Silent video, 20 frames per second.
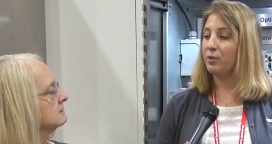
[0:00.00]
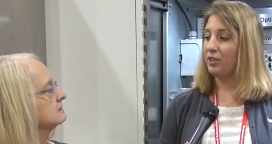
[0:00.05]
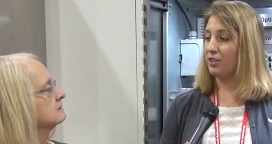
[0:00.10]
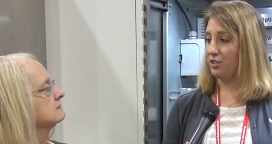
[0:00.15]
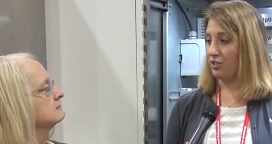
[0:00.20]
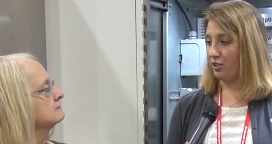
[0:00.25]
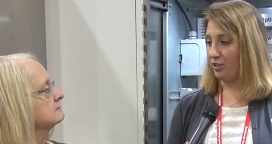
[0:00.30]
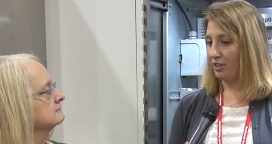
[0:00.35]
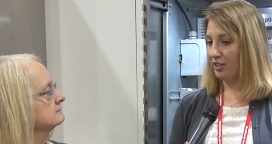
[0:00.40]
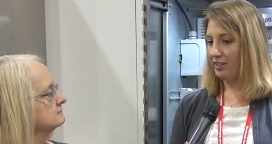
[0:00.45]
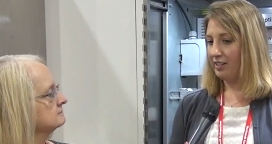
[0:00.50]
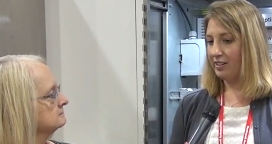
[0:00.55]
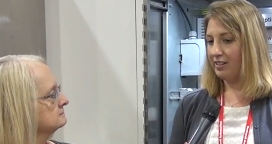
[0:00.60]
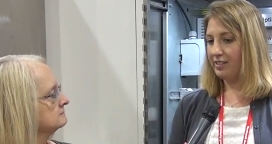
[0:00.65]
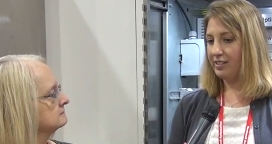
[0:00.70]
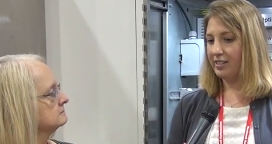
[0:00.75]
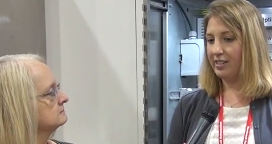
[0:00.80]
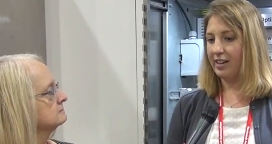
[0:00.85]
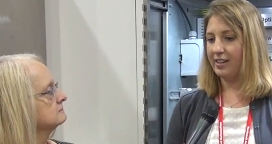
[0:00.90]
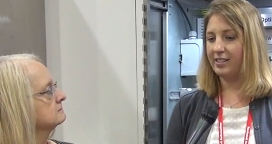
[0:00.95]
Speaker 1: with the circuit that
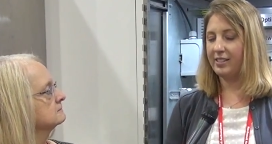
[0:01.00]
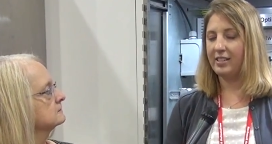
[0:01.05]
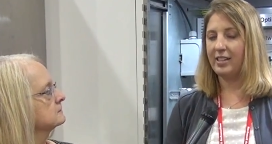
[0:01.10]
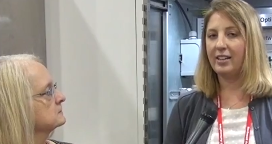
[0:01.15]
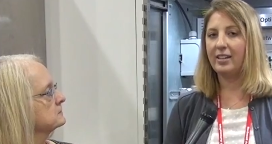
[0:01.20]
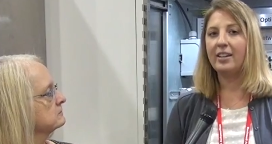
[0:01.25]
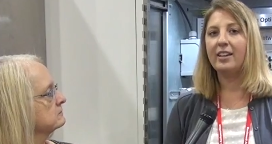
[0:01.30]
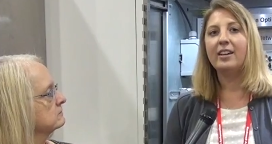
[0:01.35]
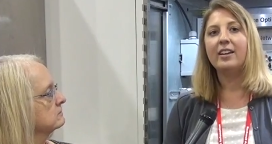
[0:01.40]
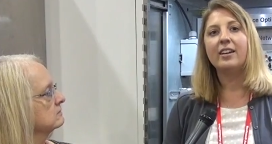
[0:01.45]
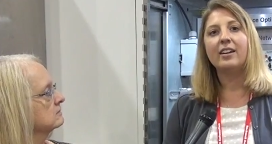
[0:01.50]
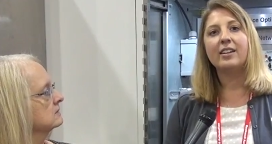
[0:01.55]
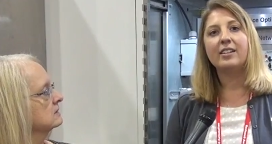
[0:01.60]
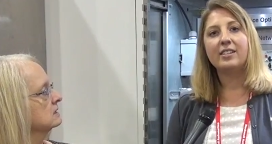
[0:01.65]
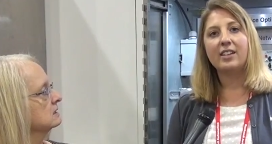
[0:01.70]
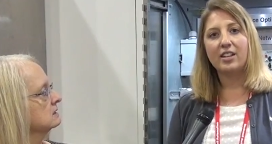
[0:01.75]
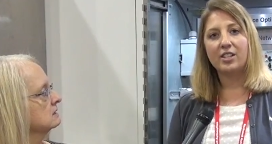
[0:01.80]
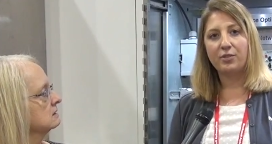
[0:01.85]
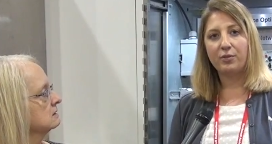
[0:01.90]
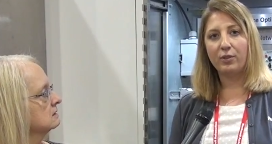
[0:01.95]
it's testing. It
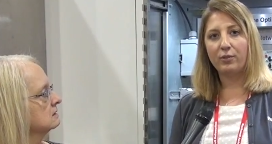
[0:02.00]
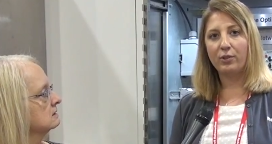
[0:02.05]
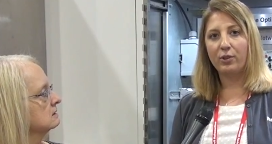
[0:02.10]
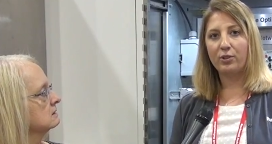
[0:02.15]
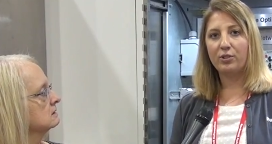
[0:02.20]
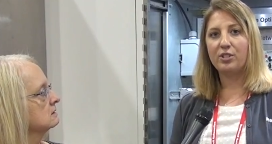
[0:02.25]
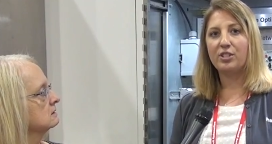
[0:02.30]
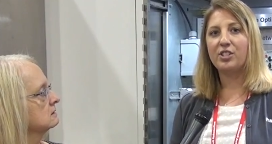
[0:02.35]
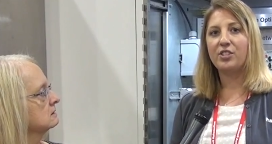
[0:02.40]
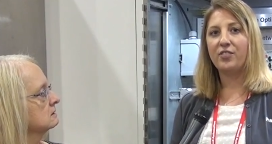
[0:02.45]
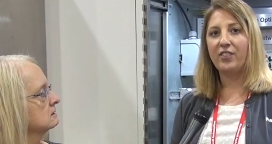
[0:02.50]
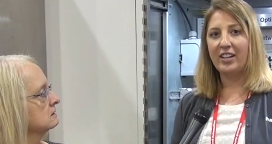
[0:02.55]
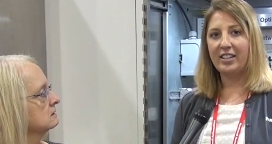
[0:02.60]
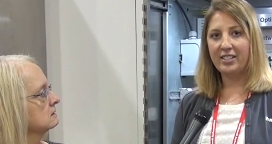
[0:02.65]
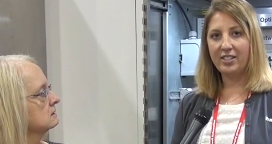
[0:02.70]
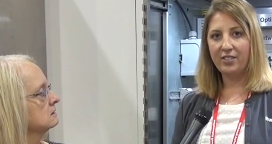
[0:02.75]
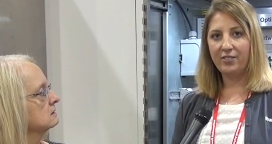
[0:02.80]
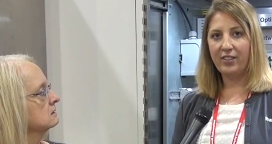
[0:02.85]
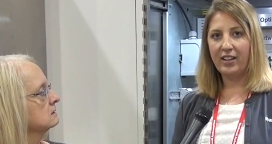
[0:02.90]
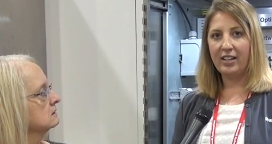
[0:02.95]
tests for voltage
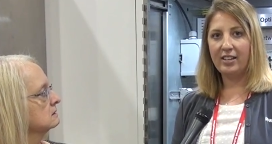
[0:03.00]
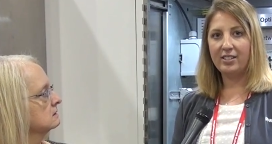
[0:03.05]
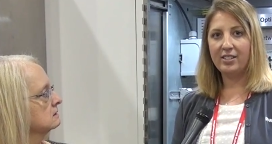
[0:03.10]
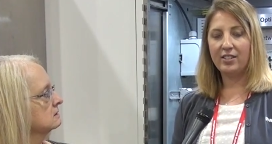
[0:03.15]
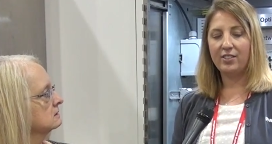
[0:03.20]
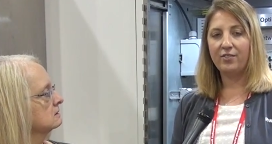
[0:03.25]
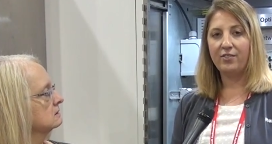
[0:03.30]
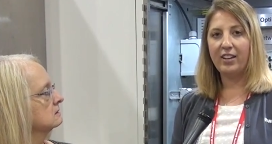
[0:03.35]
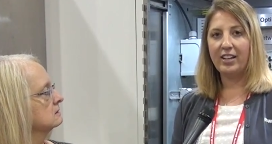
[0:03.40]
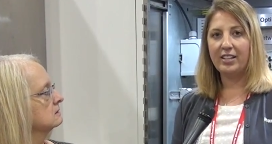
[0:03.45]
face-to-face and